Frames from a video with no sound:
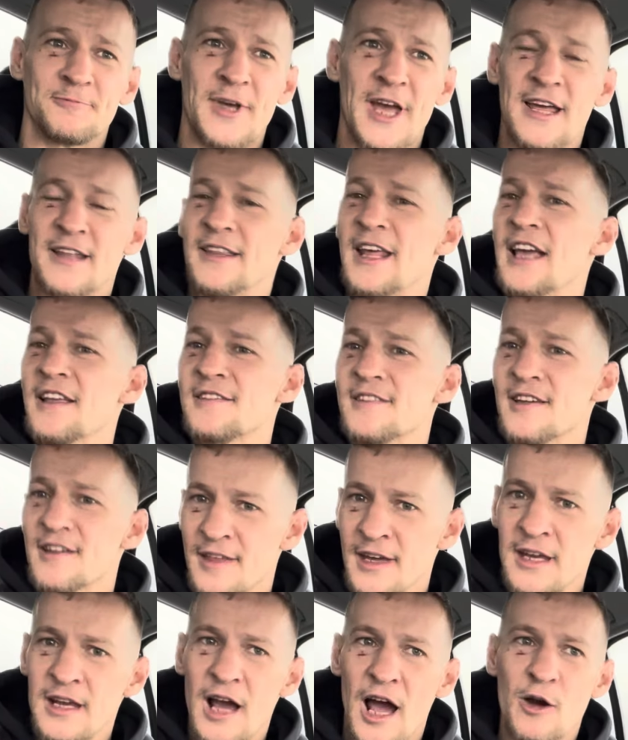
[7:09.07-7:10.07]
And that's the
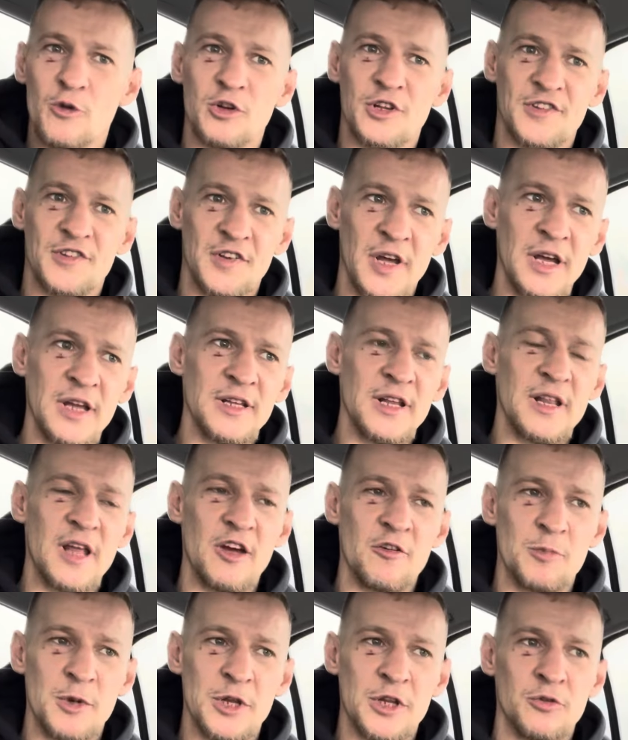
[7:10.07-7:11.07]
thing I would say that
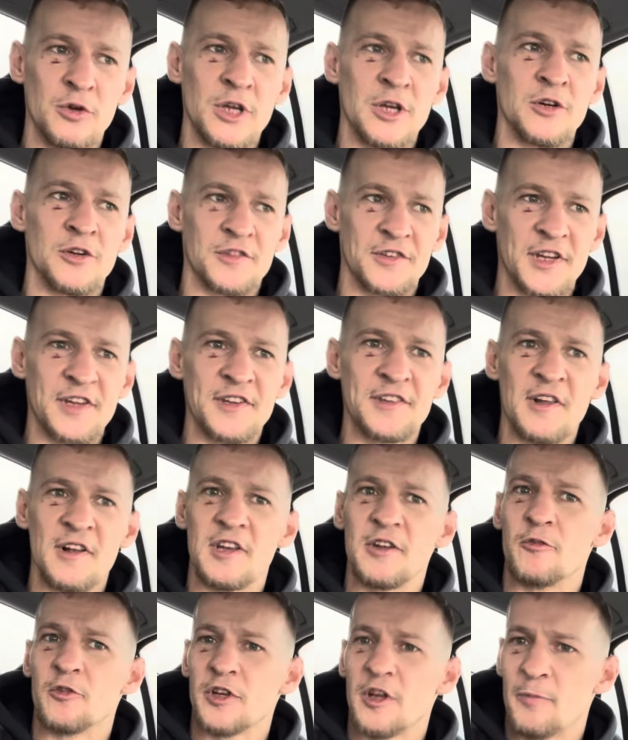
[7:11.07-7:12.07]
I've been doing
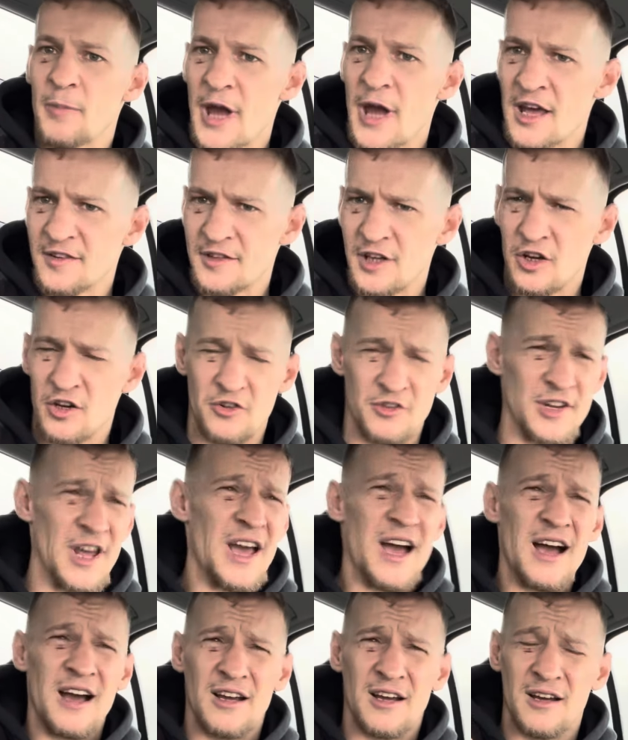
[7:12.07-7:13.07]
consistently for the past years.
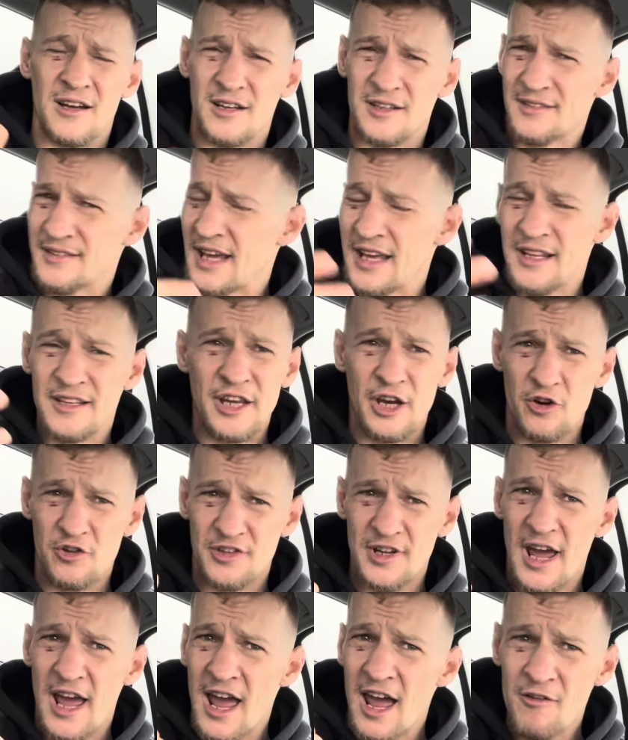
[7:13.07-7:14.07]
10
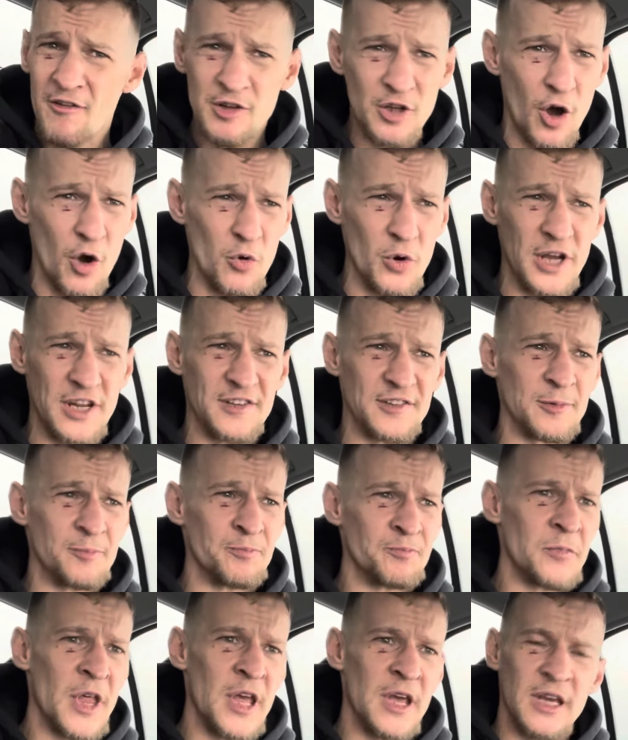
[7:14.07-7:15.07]
years. I haven't always
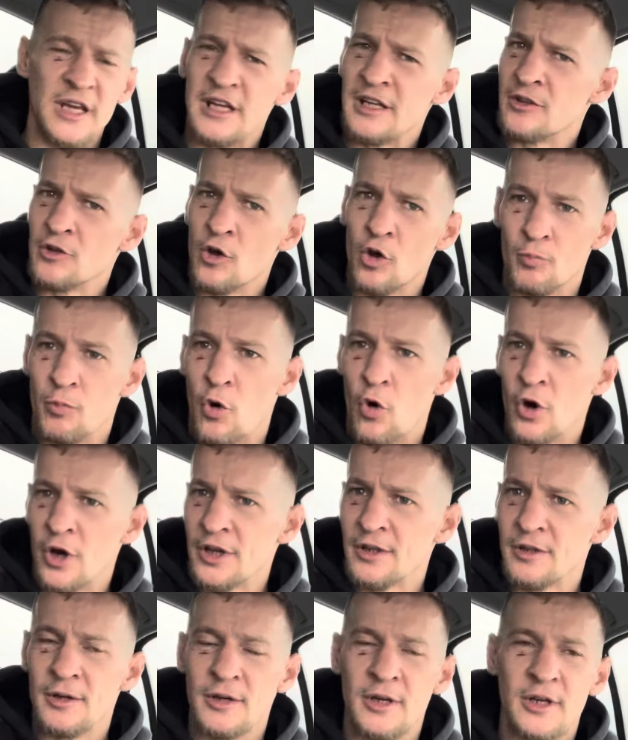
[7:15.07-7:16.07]
eaten on
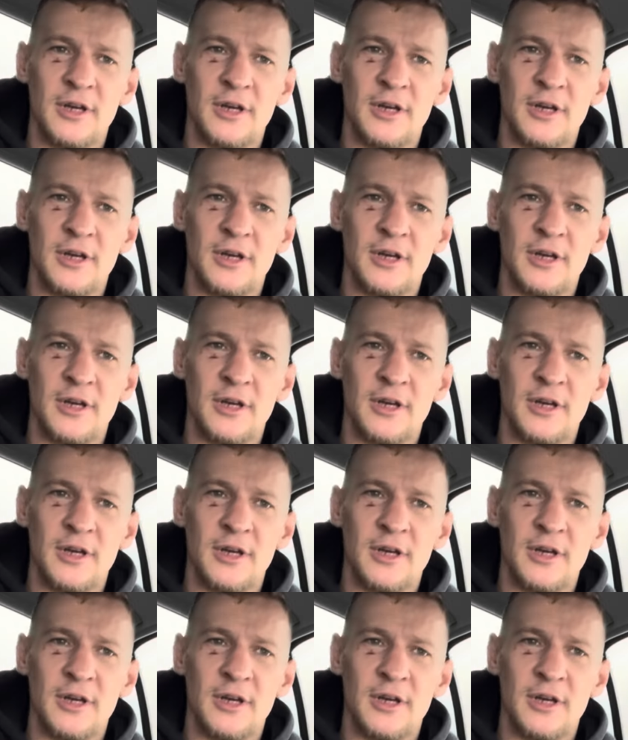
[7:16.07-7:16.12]
point.